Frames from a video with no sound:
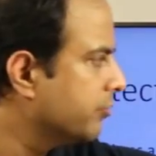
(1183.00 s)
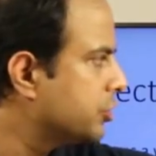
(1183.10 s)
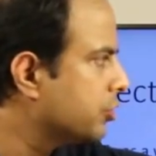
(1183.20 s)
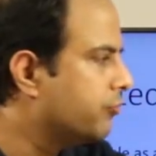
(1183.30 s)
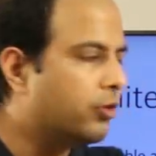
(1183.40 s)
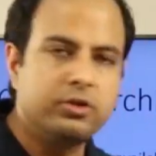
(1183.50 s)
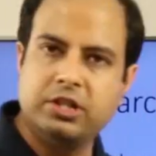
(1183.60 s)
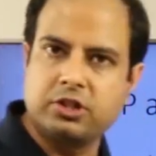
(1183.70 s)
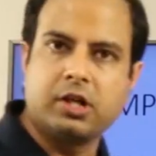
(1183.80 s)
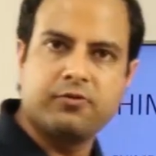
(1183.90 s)
or the virtual phone
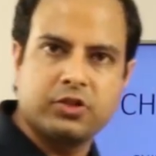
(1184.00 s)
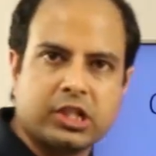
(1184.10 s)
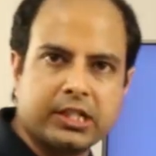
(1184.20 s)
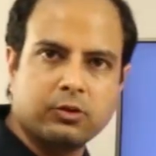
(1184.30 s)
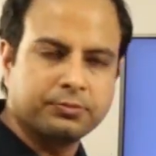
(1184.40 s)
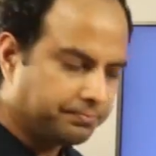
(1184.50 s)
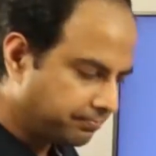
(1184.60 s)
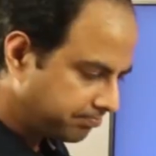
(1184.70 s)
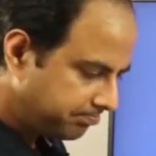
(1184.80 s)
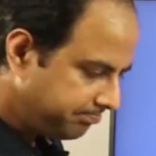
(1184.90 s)
is sort of shut down.
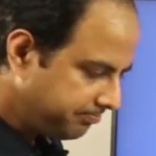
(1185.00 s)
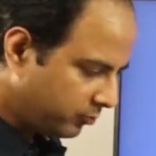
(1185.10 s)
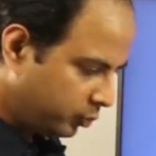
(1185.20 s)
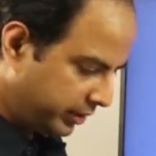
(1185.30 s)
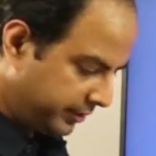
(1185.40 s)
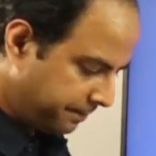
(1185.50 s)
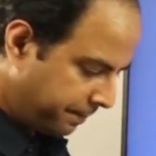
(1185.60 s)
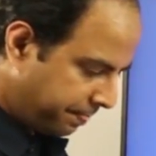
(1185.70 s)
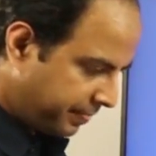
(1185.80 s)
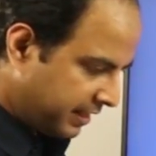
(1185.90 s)
Okay.
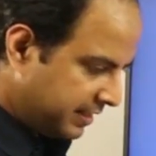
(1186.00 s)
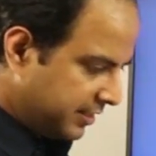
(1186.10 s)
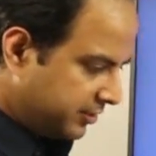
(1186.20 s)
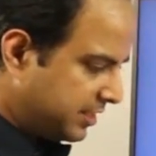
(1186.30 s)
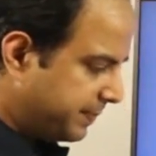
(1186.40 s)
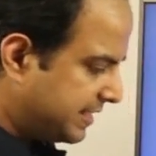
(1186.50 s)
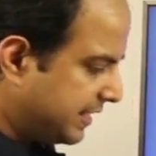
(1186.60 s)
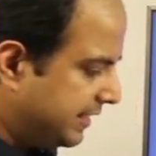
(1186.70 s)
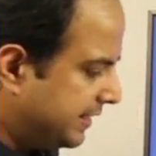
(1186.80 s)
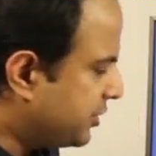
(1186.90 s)
So that's
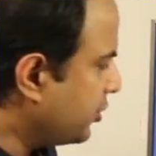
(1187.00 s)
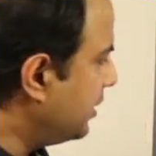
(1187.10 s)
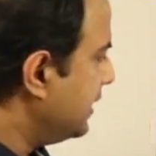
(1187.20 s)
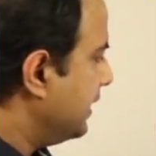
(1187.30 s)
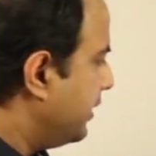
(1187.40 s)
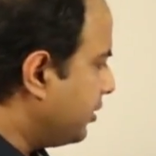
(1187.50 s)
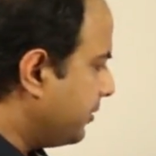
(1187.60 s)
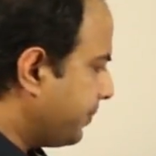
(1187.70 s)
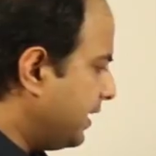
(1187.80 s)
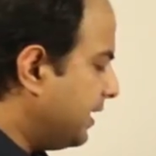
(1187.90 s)
basically it. So
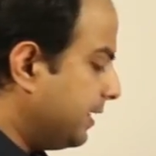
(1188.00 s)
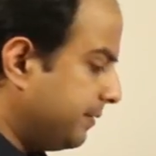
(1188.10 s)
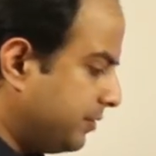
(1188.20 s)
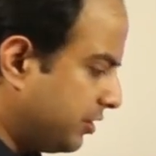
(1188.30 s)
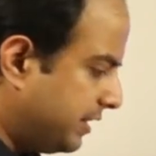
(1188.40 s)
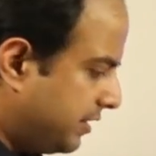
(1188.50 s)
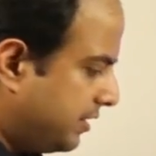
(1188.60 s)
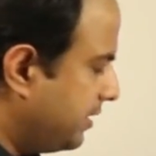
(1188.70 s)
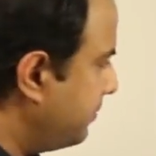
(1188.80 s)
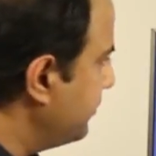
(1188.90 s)
so in
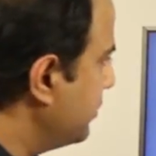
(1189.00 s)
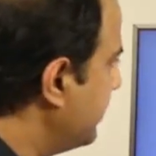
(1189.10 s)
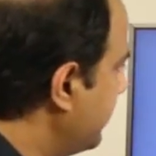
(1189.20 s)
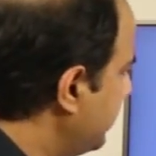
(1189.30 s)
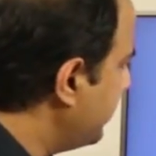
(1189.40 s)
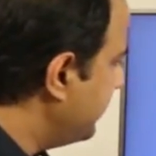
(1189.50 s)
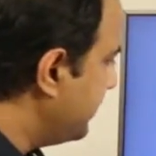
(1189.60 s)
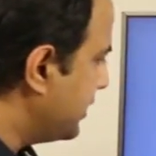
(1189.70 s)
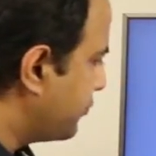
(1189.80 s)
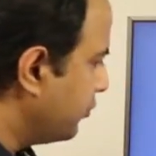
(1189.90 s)
the
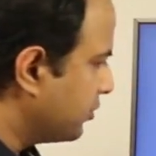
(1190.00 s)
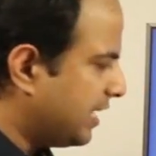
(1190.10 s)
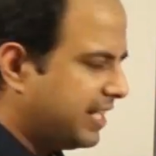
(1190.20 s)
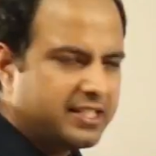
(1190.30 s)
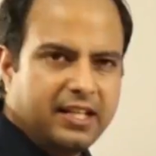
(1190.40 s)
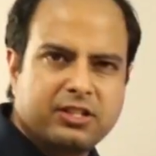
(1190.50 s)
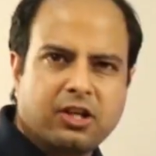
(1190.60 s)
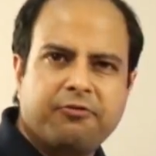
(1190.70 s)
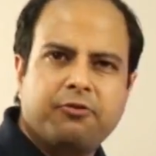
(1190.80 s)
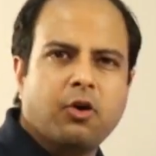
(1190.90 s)
next few slides, I'll
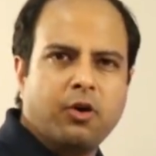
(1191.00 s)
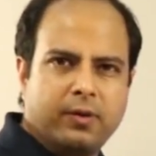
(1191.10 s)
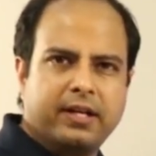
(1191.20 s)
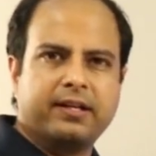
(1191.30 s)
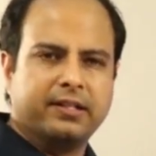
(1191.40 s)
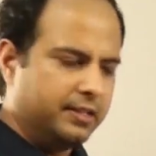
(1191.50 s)
sort of go over